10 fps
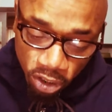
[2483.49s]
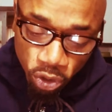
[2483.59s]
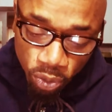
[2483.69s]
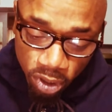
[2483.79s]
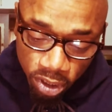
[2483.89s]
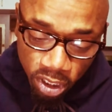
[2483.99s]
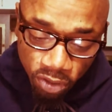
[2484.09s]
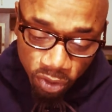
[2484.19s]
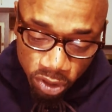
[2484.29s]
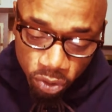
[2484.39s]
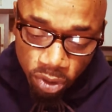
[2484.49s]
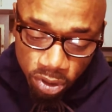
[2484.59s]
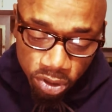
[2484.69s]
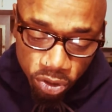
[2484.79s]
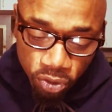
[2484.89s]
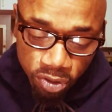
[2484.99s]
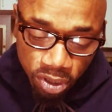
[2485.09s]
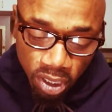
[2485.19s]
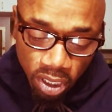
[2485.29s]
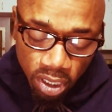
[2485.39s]
do indeed resort to
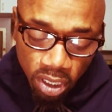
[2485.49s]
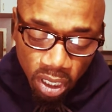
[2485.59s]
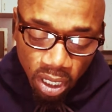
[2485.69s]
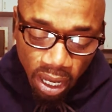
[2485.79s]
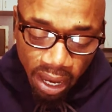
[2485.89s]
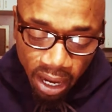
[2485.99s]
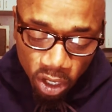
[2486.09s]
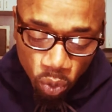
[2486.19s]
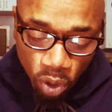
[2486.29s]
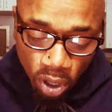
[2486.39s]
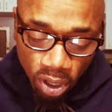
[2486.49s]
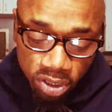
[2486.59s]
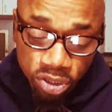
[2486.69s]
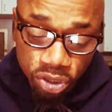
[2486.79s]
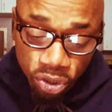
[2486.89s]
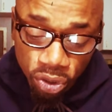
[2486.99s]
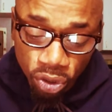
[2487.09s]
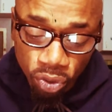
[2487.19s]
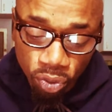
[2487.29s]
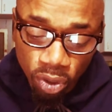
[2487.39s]
soothsaying, augurs to
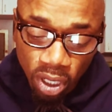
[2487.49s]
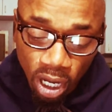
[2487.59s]
you.